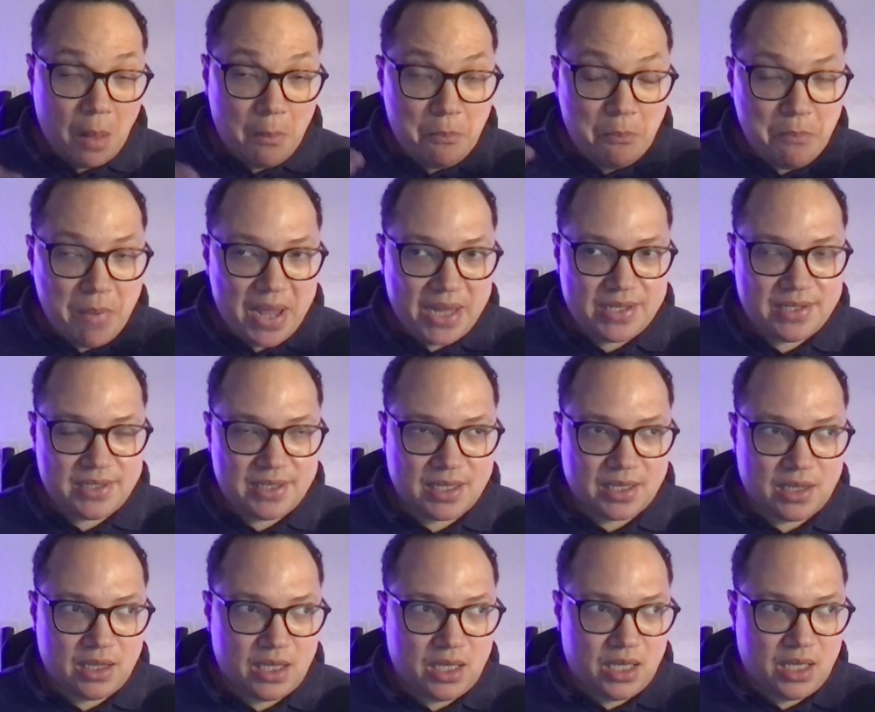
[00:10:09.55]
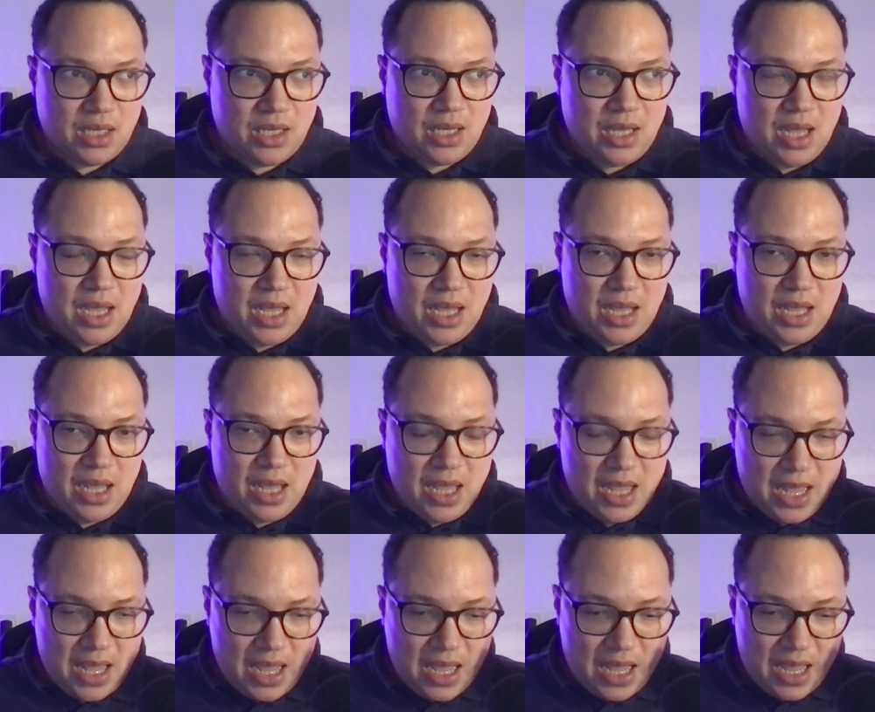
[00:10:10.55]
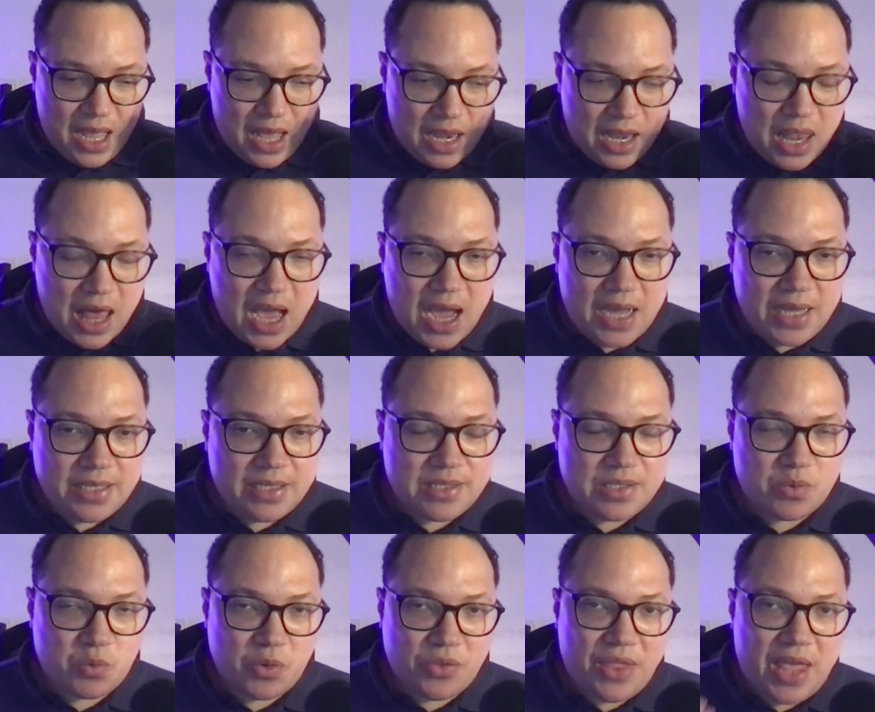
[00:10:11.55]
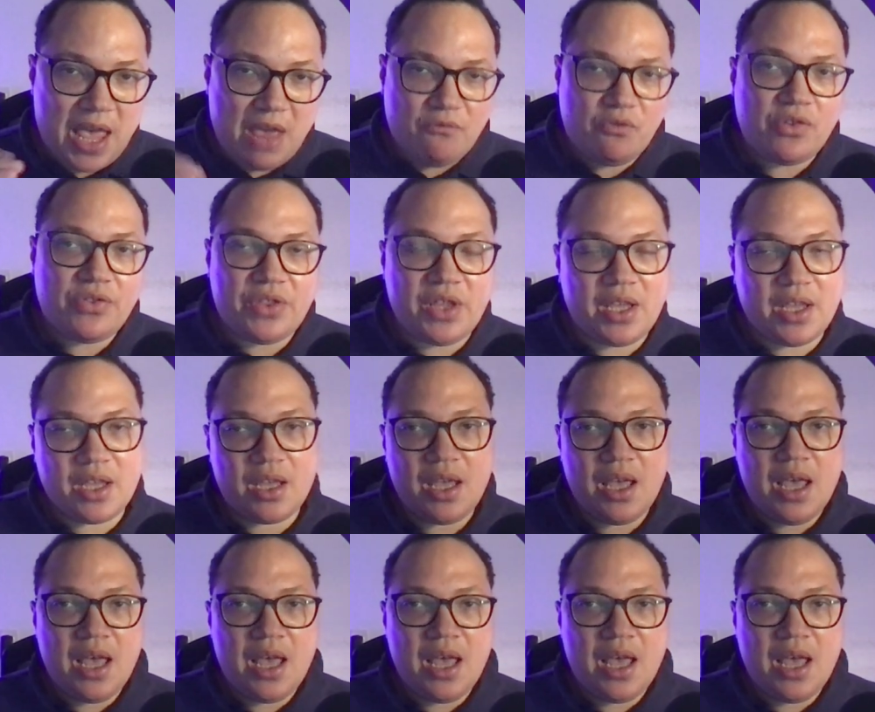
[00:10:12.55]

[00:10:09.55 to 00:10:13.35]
basically aligns with everything